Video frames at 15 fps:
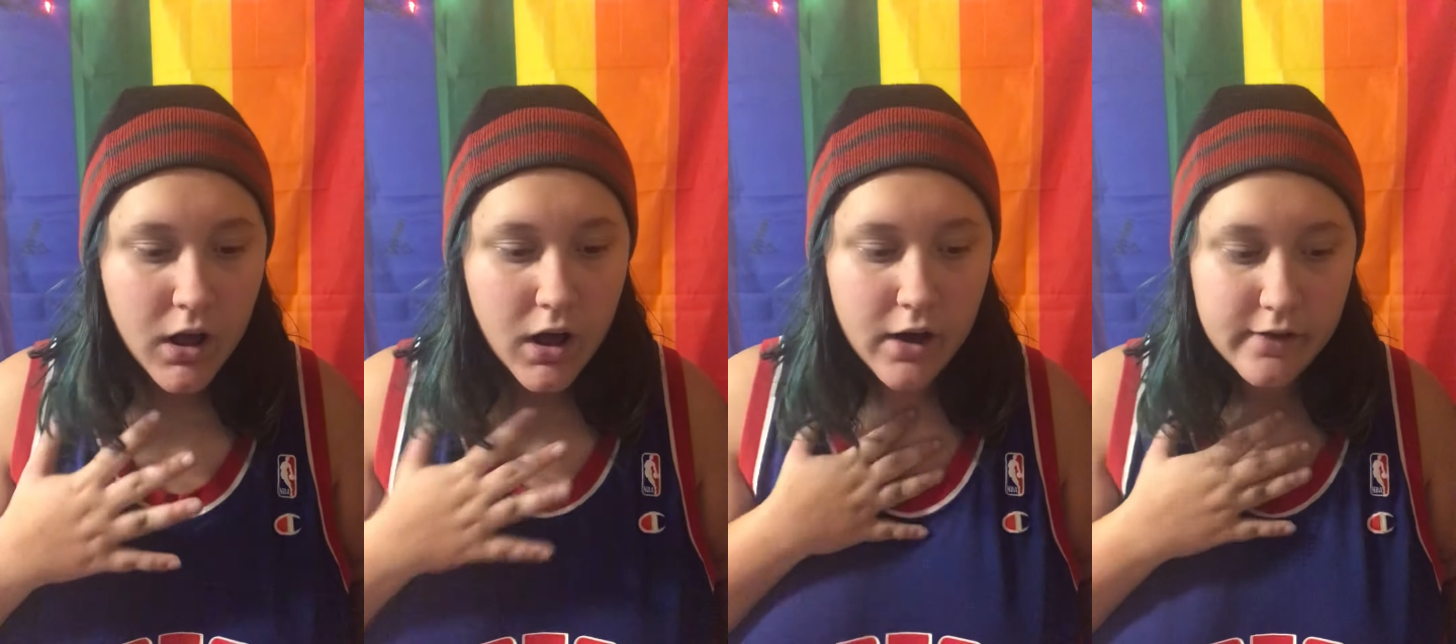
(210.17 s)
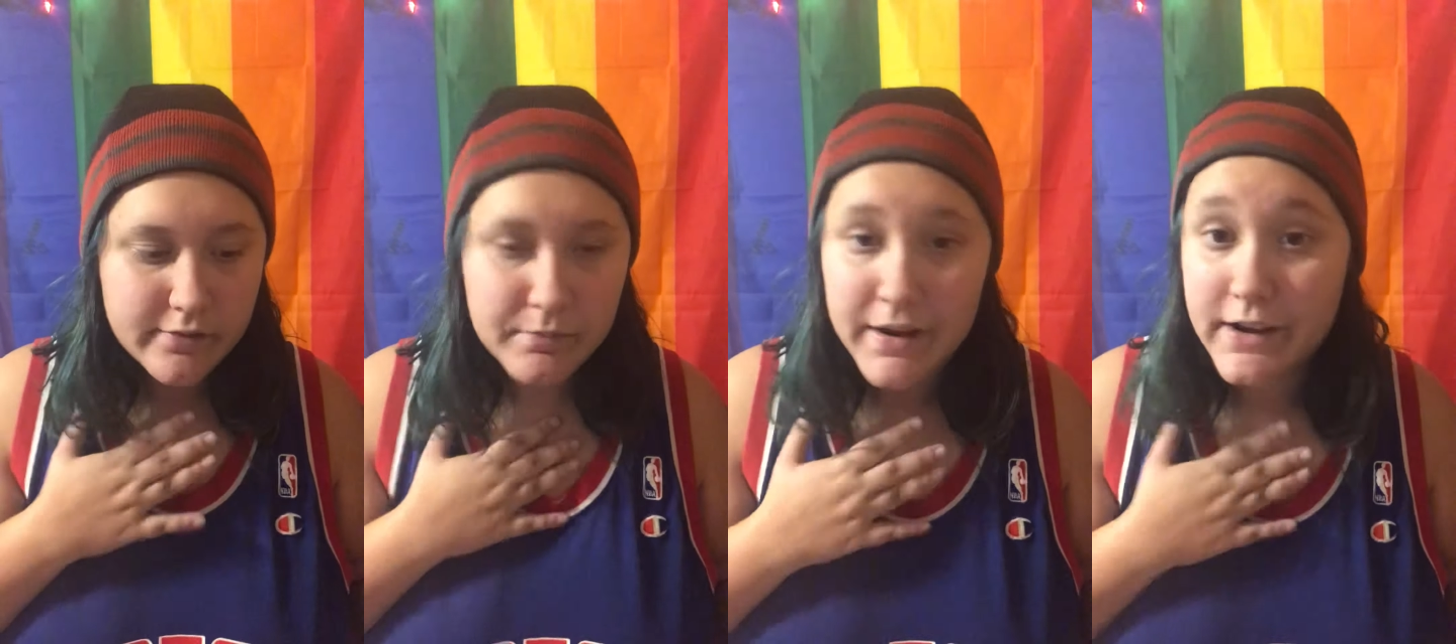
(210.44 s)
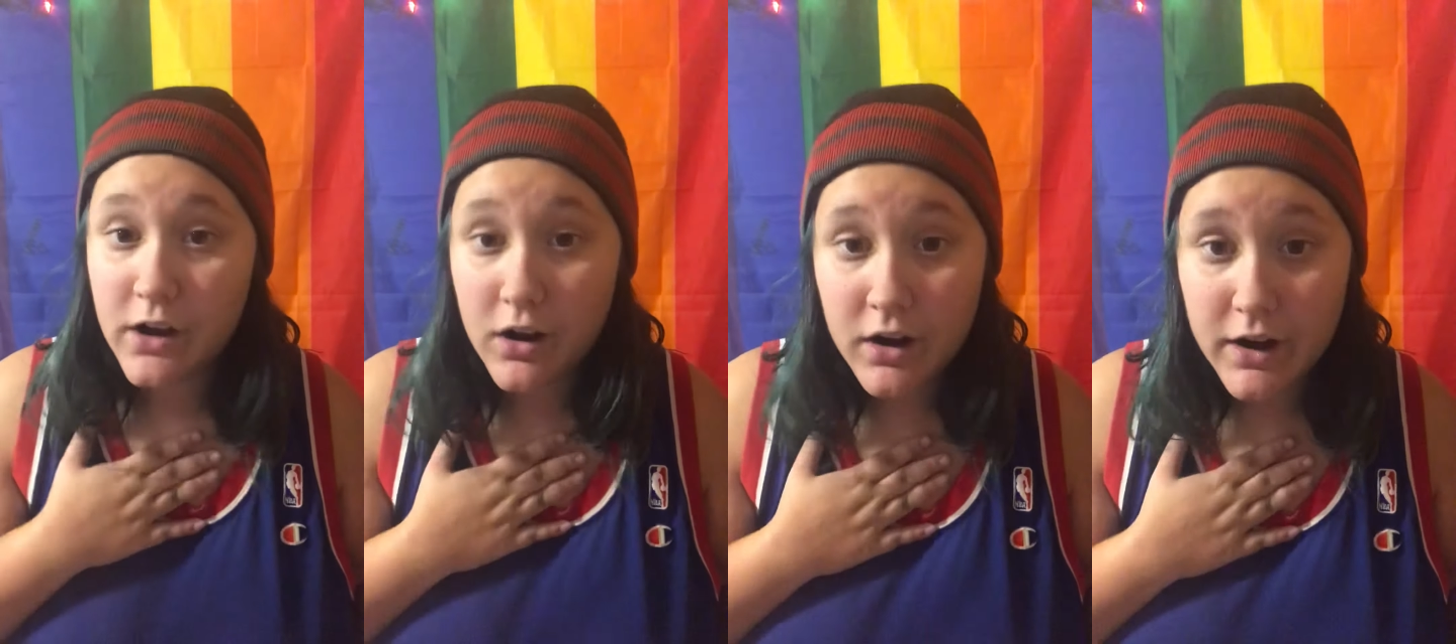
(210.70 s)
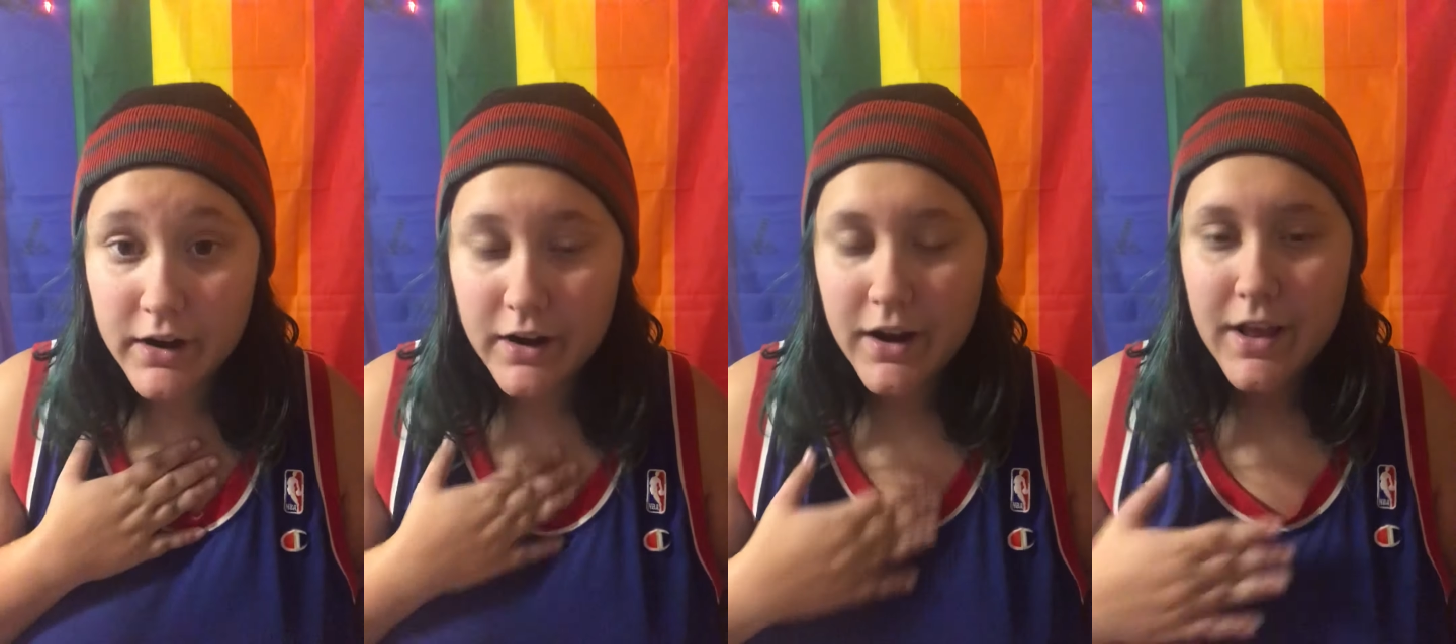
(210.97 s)
of my
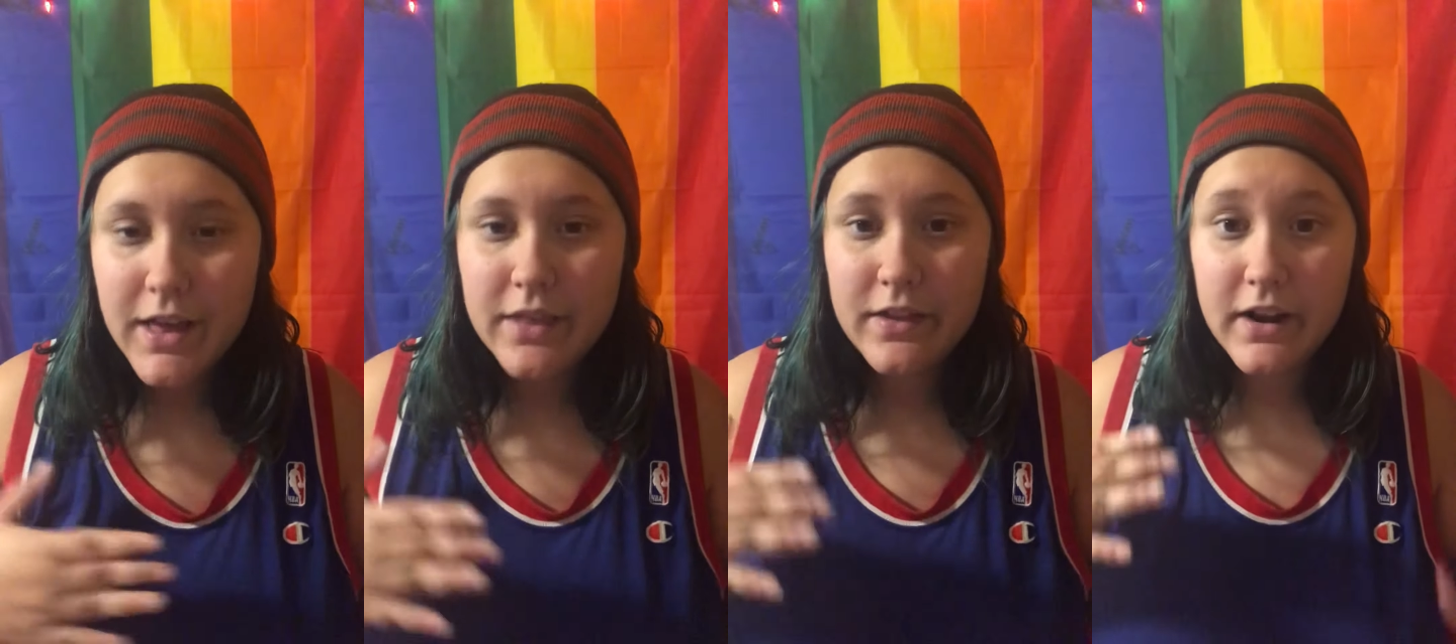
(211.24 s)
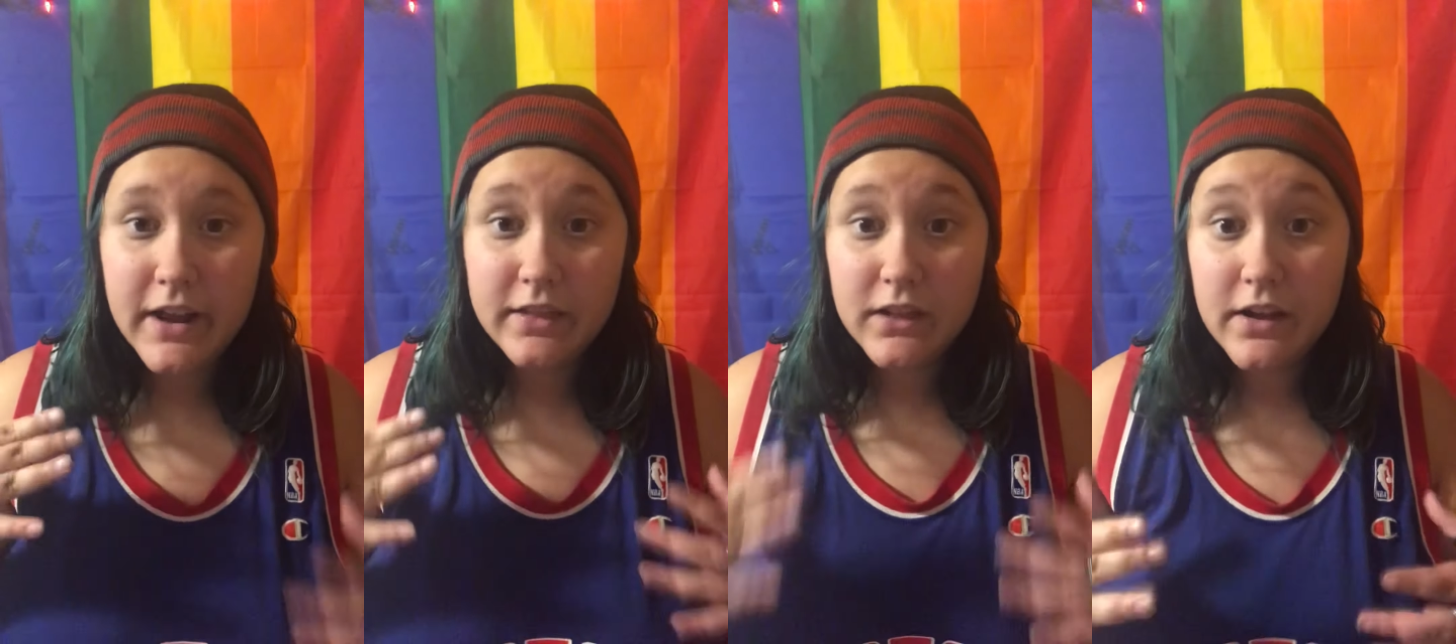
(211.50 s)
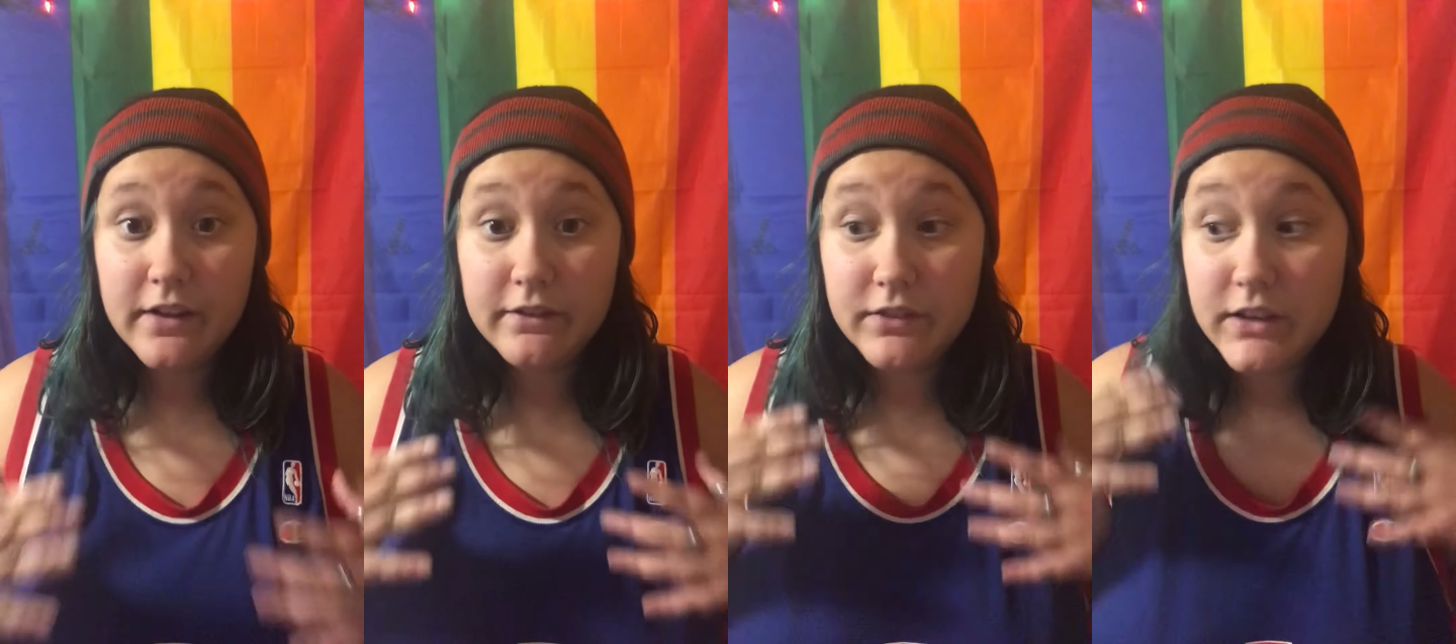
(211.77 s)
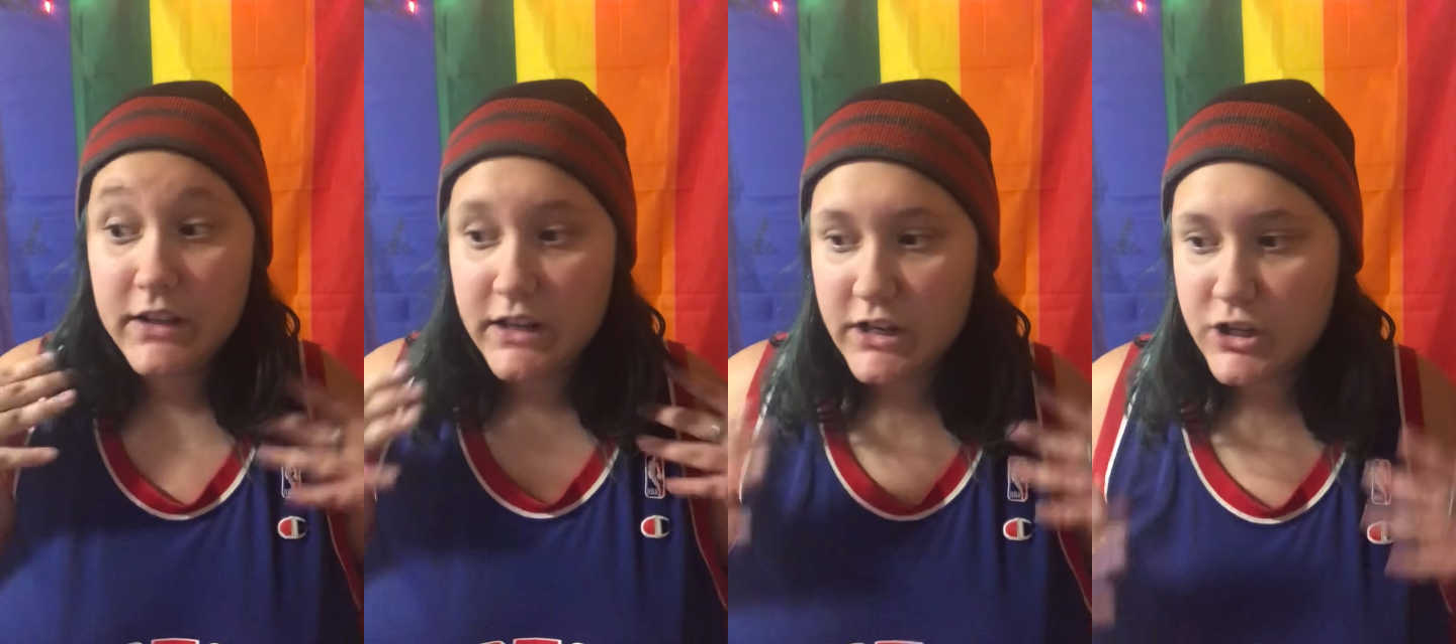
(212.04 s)
heart that I love
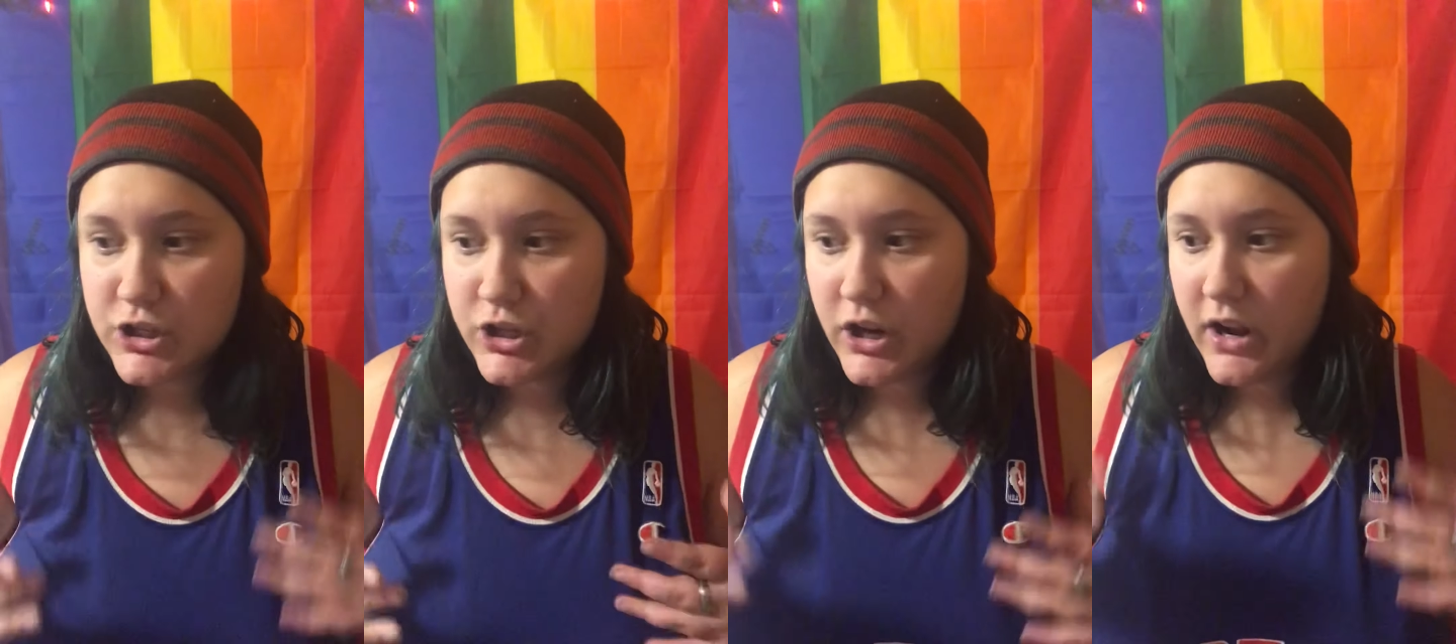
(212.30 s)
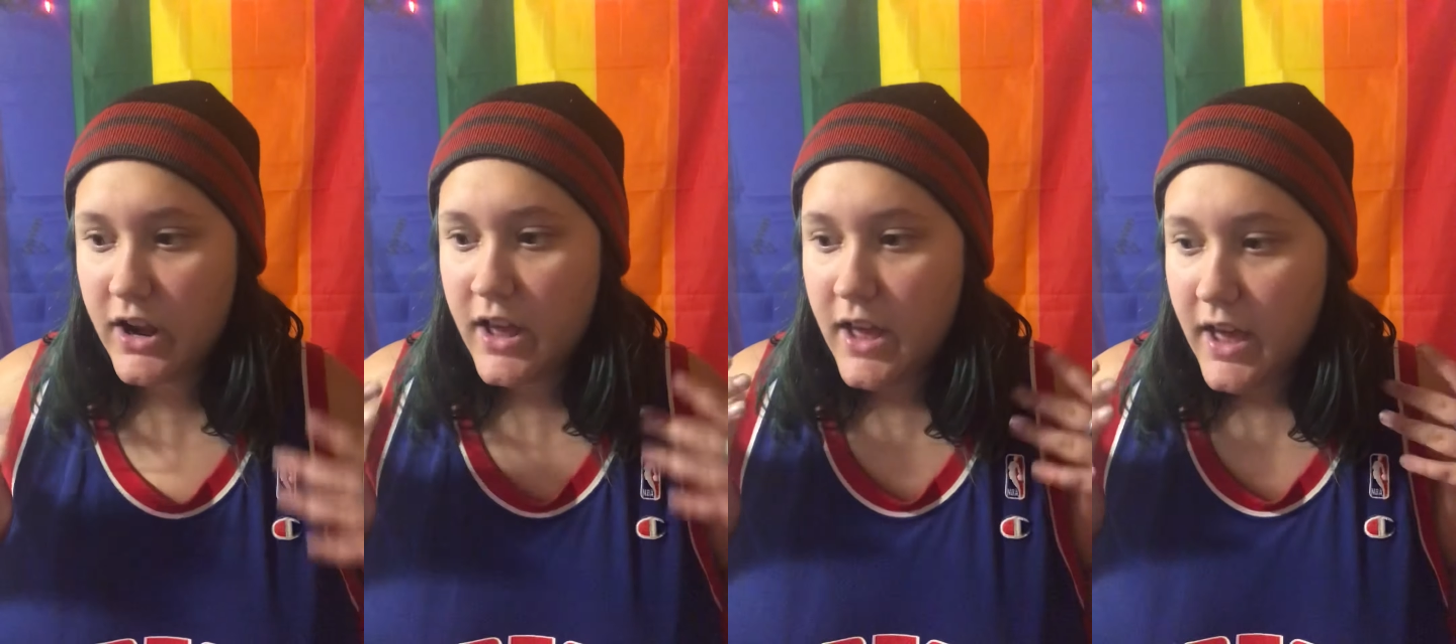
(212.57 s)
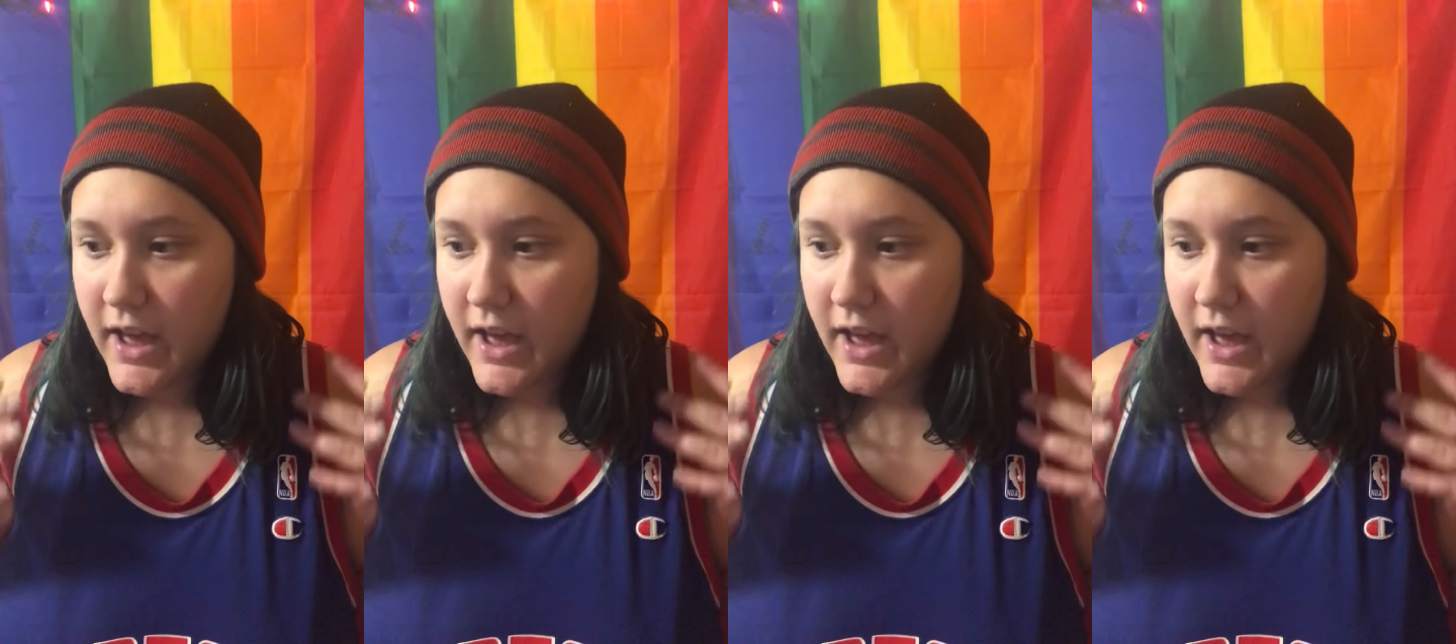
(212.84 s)
each and